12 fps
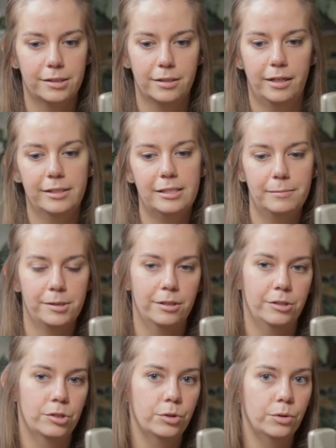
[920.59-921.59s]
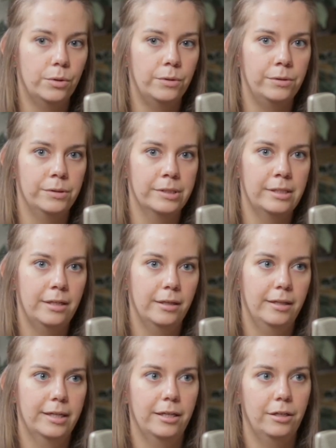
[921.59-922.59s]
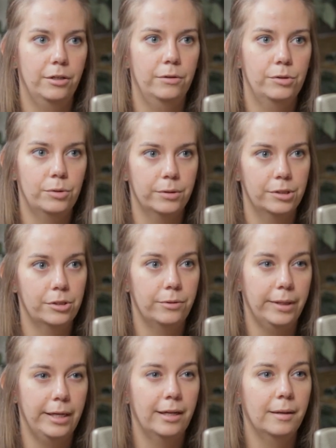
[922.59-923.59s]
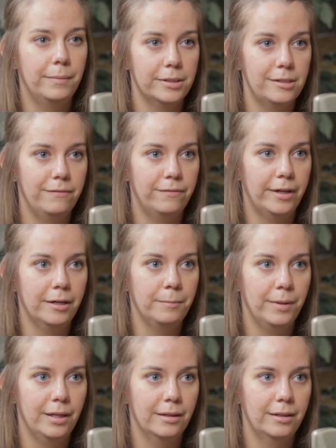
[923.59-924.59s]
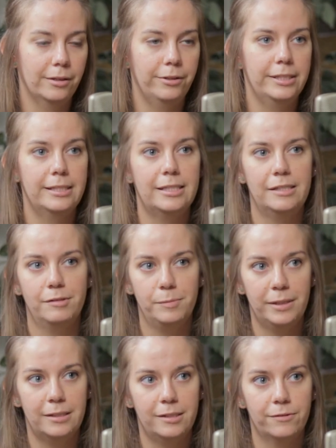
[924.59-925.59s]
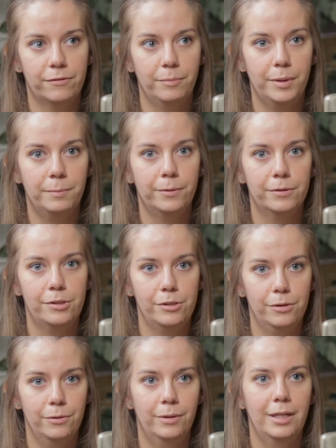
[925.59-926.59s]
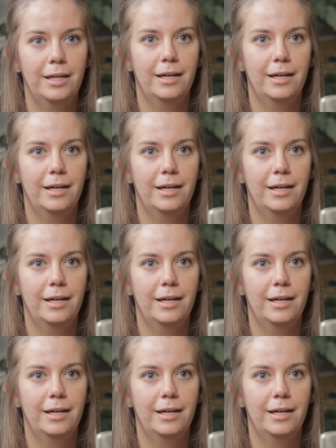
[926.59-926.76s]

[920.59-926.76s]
concepts and there's goals that can go towards creating a built environment that creates safe spaces for people to